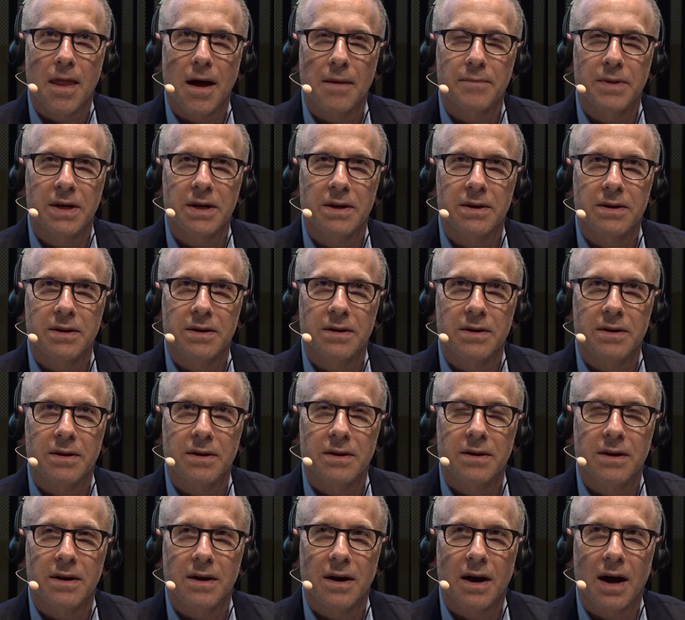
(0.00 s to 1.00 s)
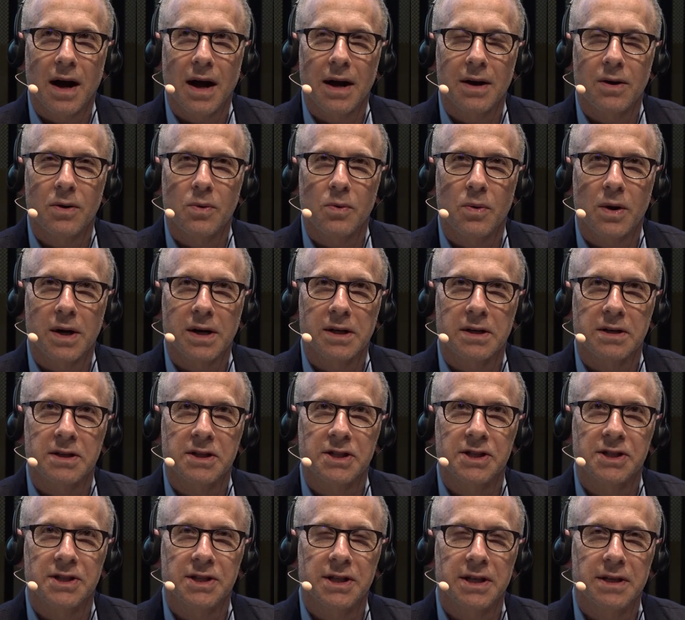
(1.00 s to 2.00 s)
I mean, I don't want to
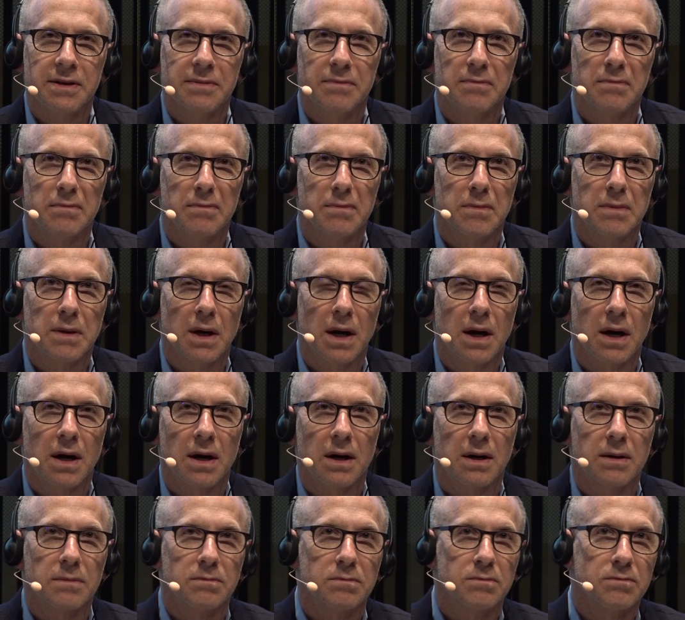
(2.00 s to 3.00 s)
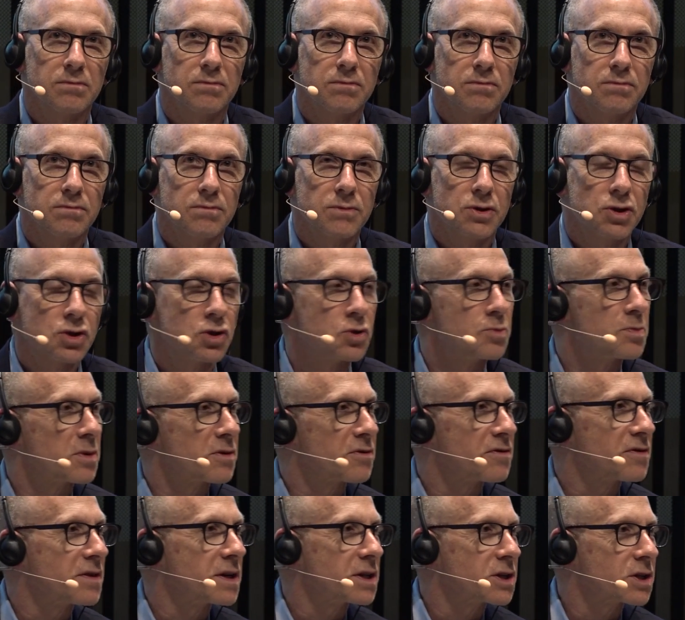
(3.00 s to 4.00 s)
seem um,
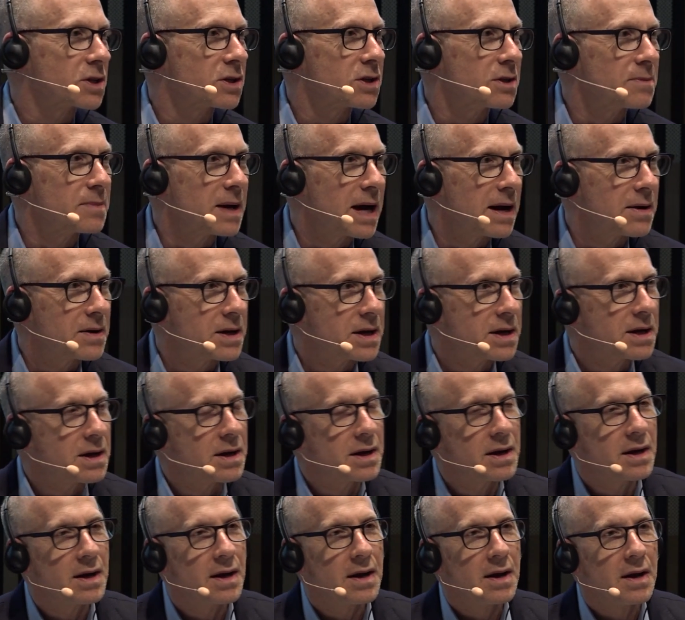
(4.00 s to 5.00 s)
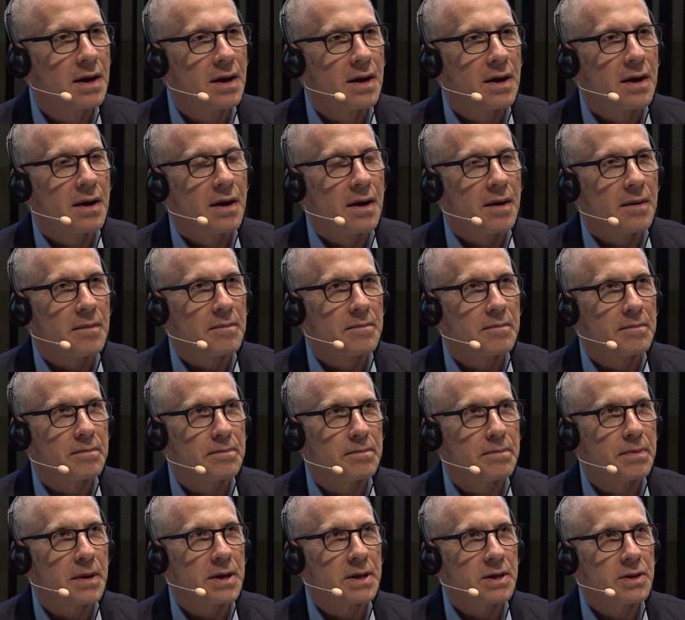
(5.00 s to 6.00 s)
superficial about it,
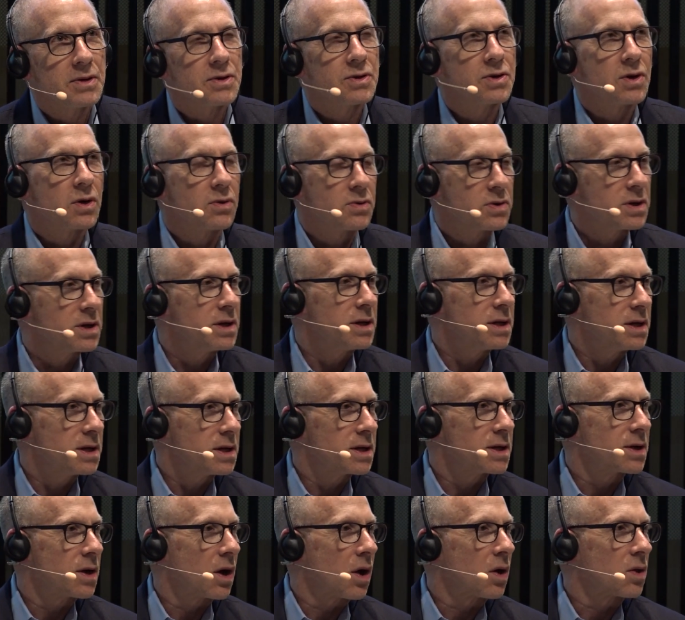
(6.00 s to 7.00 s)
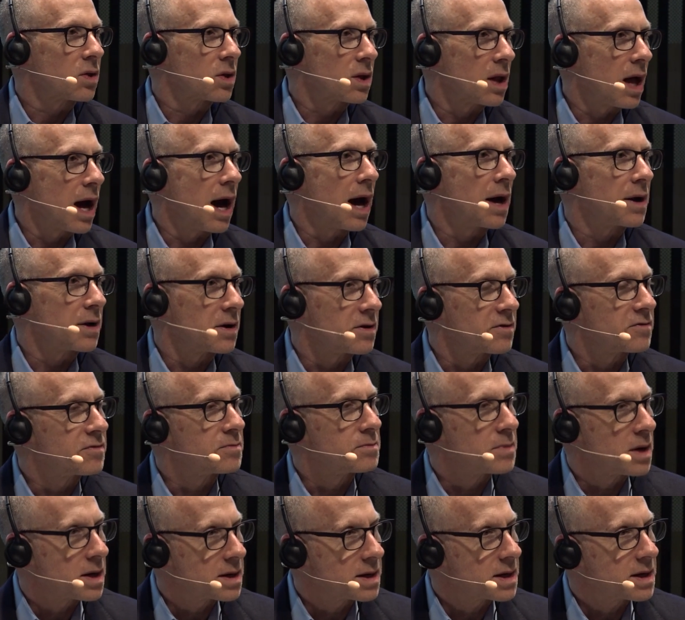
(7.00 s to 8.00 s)
but you don't need a lot of
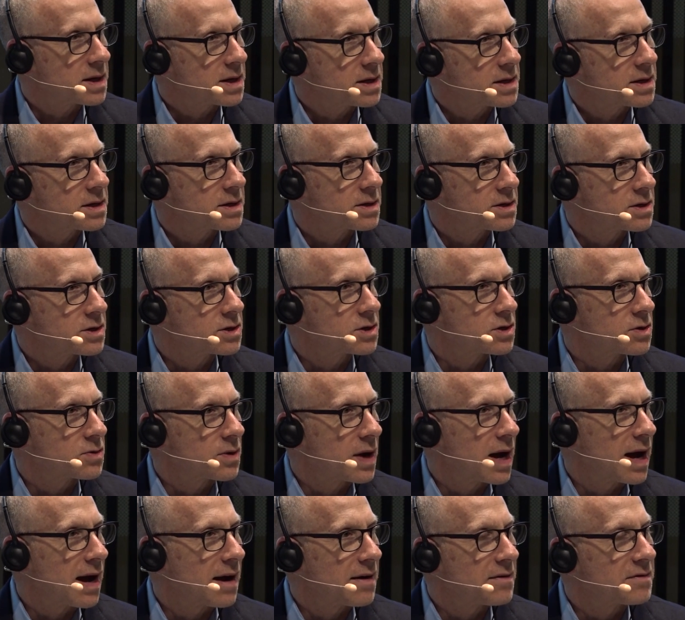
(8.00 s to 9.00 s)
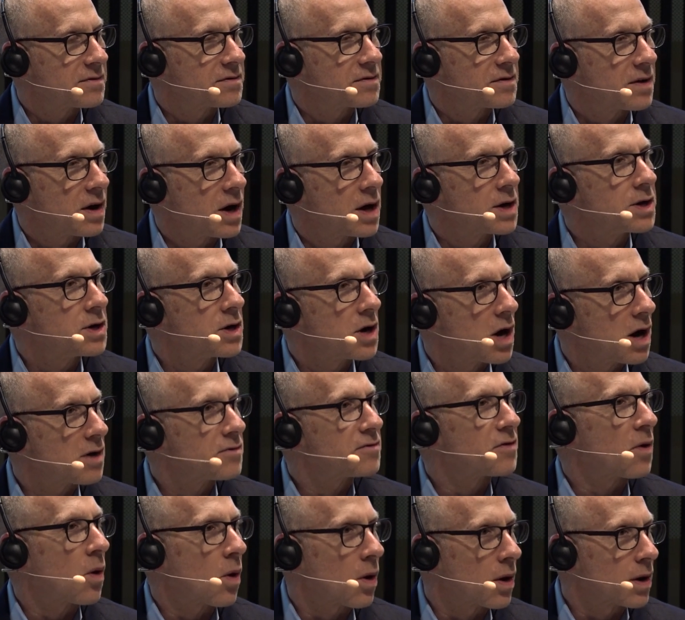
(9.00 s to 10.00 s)
money to have
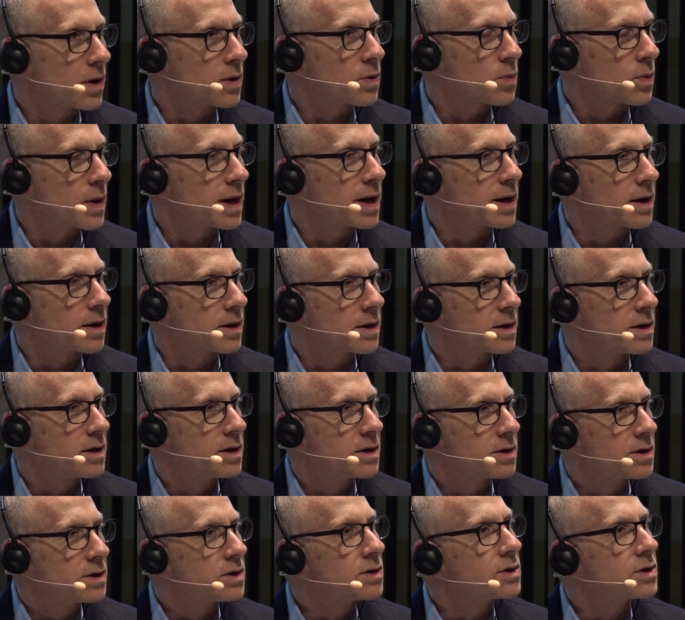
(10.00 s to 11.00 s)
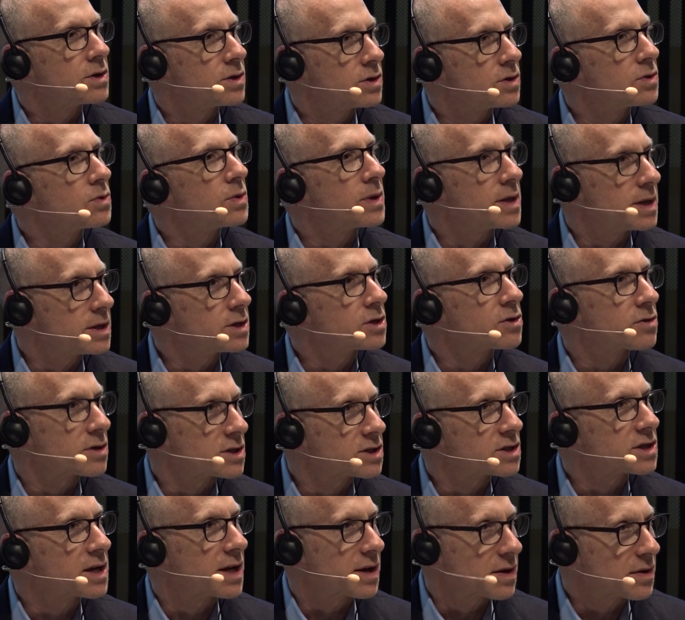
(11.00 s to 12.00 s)
enough hardware to do
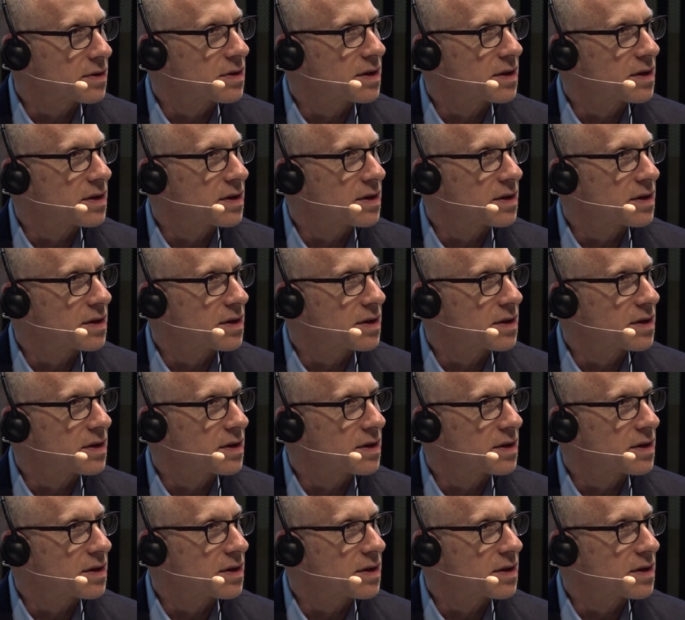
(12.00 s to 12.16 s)
interesting